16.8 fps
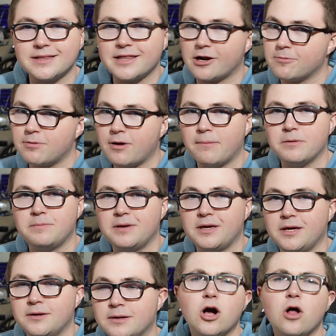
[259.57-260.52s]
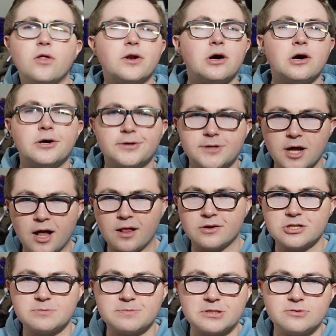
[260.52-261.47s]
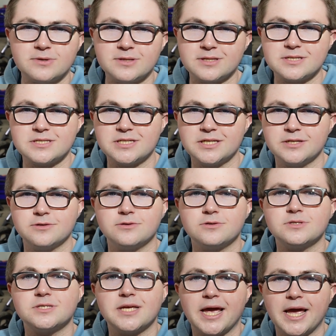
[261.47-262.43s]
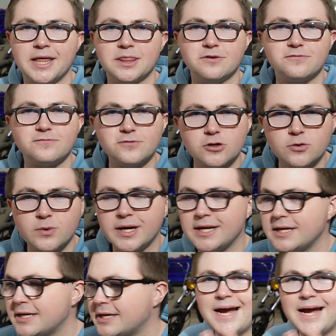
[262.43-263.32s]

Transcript: That'll probably be, call it $100 between the seals and the fluid.